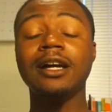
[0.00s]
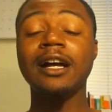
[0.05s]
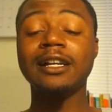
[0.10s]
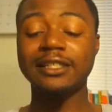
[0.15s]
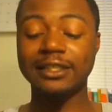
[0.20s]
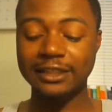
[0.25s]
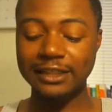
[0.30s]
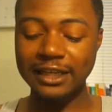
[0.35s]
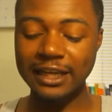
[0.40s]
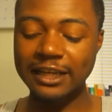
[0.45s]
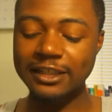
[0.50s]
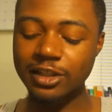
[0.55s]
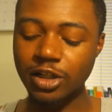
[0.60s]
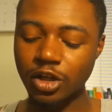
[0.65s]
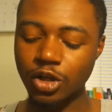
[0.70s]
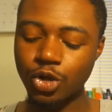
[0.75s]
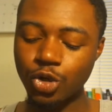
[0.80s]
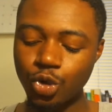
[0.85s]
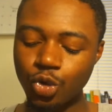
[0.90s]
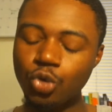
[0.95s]
I see it's
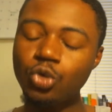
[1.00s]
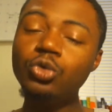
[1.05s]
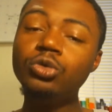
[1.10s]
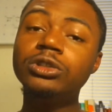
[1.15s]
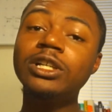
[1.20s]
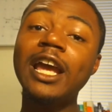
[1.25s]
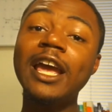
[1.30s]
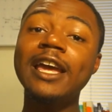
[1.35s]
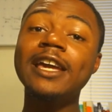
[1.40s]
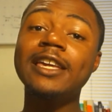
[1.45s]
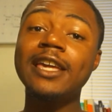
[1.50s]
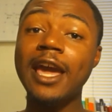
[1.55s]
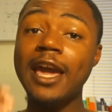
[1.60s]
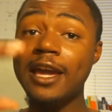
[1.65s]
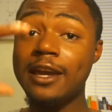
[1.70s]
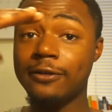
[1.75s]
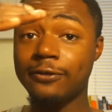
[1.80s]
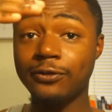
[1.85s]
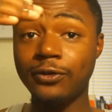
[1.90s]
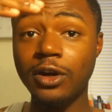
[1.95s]
a huge AK
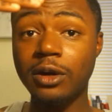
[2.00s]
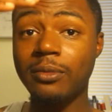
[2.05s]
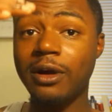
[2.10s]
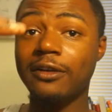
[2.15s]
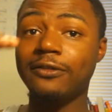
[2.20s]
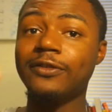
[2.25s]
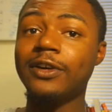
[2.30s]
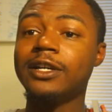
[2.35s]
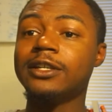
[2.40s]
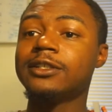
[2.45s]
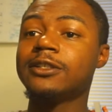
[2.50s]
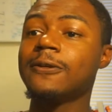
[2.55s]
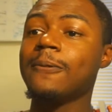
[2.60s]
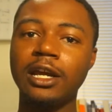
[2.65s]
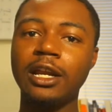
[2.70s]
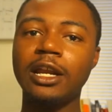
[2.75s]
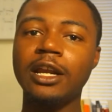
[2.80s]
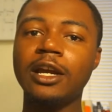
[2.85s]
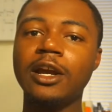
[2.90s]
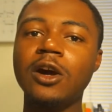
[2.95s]
in front of my face.
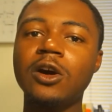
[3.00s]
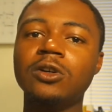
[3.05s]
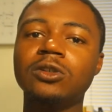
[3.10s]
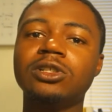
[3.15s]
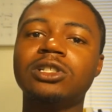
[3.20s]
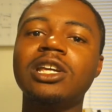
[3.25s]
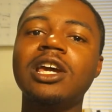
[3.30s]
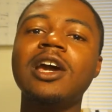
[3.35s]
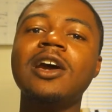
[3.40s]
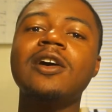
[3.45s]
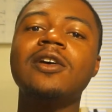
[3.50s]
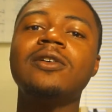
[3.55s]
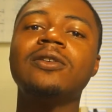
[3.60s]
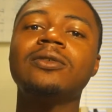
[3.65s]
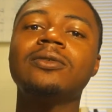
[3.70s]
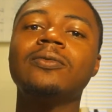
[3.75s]
And then it goes down,